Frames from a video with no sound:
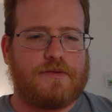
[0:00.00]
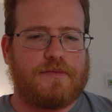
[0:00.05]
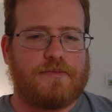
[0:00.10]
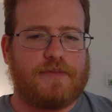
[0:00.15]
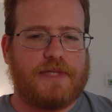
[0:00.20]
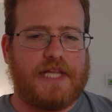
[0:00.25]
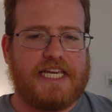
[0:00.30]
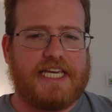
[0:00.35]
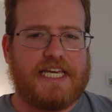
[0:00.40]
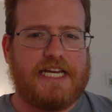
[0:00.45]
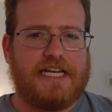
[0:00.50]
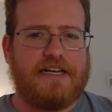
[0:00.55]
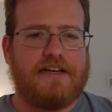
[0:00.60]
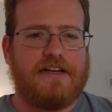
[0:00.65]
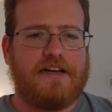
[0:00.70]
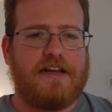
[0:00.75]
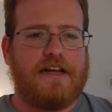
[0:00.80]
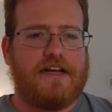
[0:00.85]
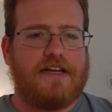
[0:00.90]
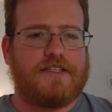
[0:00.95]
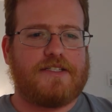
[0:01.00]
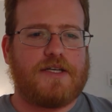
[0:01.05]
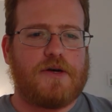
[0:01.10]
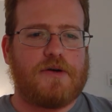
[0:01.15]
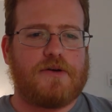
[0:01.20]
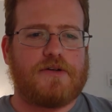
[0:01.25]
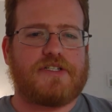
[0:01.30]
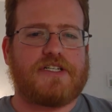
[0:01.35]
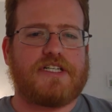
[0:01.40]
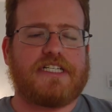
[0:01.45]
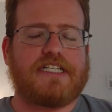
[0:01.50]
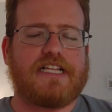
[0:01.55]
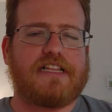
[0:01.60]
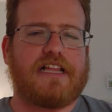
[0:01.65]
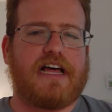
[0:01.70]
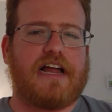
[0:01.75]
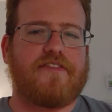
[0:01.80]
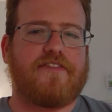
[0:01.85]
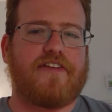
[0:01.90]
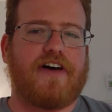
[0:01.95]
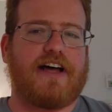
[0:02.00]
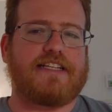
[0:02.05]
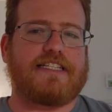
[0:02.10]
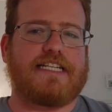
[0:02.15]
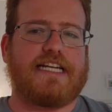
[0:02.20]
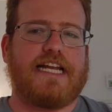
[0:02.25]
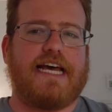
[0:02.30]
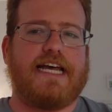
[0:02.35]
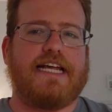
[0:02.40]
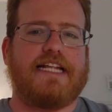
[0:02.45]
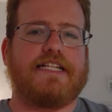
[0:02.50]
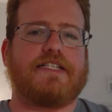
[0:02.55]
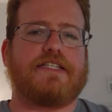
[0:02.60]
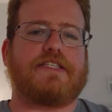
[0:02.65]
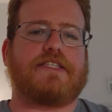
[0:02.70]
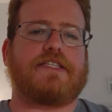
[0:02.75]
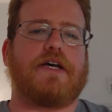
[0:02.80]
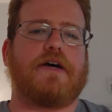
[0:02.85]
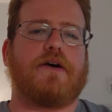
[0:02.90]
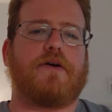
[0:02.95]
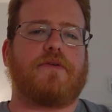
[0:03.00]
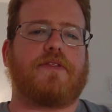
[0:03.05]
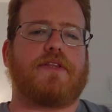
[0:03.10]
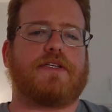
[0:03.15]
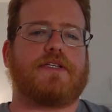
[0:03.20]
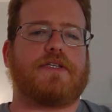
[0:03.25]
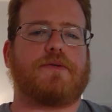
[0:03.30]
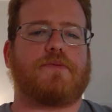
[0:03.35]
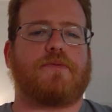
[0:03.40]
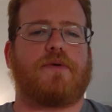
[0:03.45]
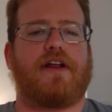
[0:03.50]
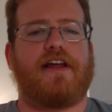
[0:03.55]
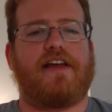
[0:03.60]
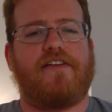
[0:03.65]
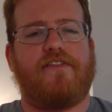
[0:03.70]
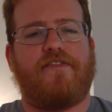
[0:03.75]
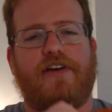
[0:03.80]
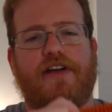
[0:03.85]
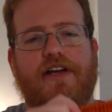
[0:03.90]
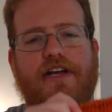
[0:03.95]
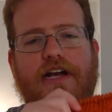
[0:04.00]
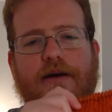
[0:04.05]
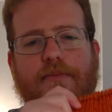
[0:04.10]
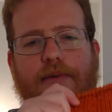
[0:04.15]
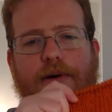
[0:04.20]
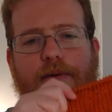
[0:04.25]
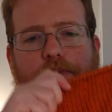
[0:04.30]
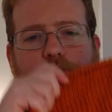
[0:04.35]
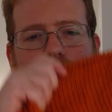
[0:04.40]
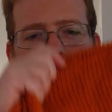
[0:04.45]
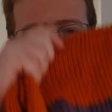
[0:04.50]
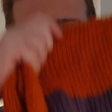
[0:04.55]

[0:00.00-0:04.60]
blanket. So it's just a lot of odds and ends. So this is what I've come up with